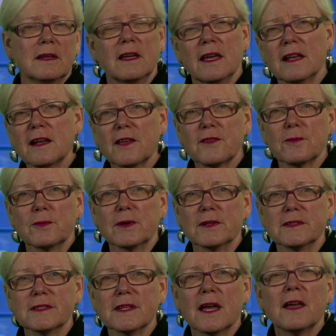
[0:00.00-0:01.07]
In other
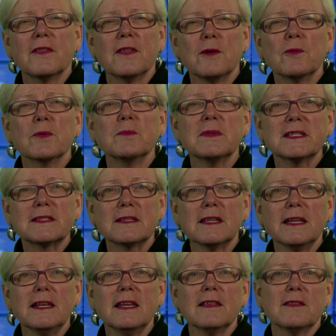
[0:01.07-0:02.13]
words, they were
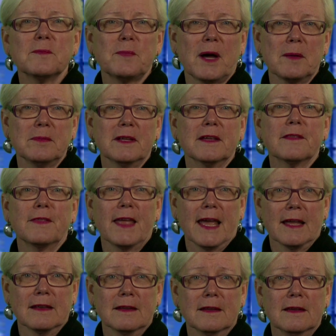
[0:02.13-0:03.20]
misleading the public
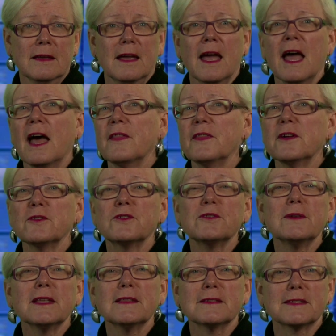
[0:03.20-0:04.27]
then, and they're
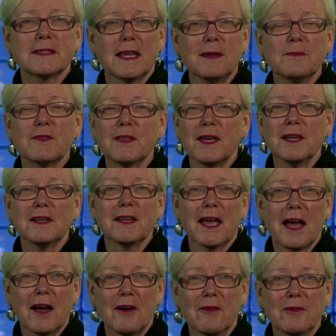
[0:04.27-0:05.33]
doing the same thing
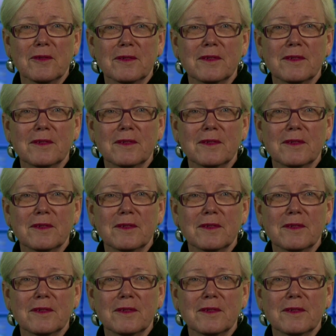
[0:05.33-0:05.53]
now.